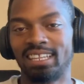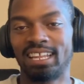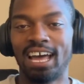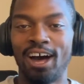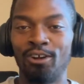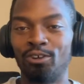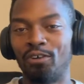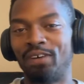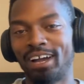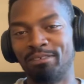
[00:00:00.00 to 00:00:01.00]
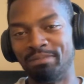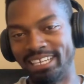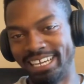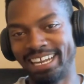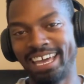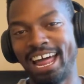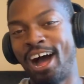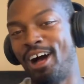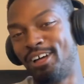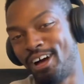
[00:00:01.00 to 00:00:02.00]
I don't know if I could believe that.
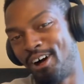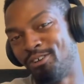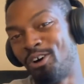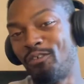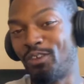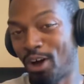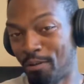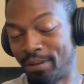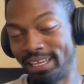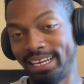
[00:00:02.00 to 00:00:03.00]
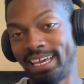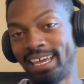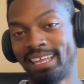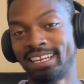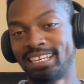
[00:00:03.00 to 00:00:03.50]
I don't know if y'all believe that.